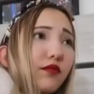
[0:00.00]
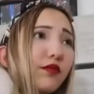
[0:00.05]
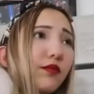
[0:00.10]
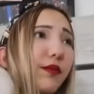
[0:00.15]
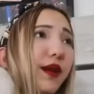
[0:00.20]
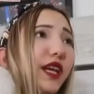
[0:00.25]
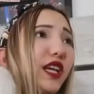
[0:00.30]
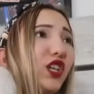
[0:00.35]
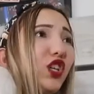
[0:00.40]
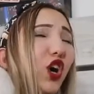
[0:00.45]

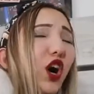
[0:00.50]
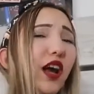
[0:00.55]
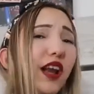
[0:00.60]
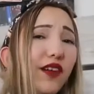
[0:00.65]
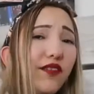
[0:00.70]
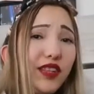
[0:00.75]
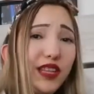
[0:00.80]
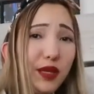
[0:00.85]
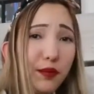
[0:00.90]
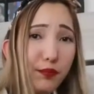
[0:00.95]
My god,
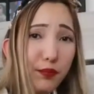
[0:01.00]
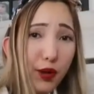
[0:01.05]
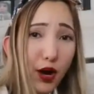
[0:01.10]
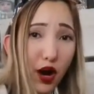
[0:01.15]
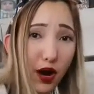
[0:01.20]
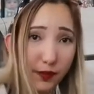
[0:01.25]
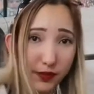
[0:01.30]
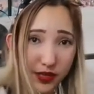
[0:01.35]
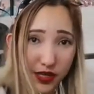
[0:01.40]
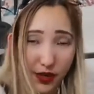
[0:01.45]
everything
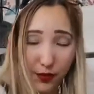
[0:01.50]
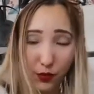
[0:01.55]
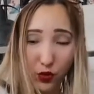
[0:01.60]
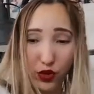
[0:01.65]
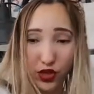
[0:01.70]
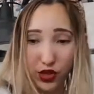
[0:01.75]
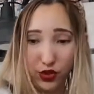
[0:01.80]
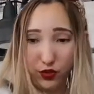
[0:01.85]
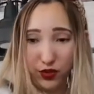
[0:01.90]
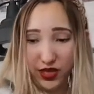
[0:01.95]
pops and I'm
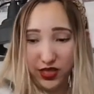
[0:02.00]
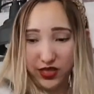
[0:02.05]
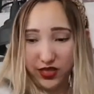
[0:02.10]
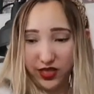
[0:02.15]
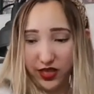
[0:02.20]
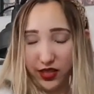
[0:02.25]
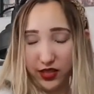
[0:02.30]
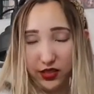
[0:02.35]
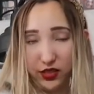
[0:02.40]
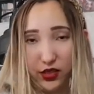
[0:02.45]
only
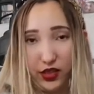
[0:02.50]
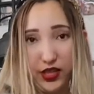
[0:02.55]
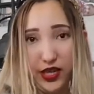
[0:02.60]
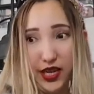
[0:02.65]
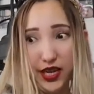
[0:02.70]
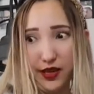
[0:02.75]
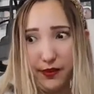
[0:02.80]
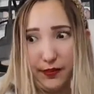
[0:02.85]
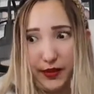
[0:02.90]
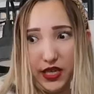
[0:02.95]
26. Are you
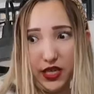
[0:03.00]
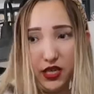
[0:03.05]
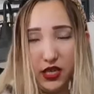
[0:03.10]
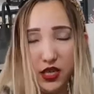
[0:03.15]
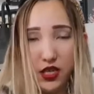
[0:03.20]
kidding me?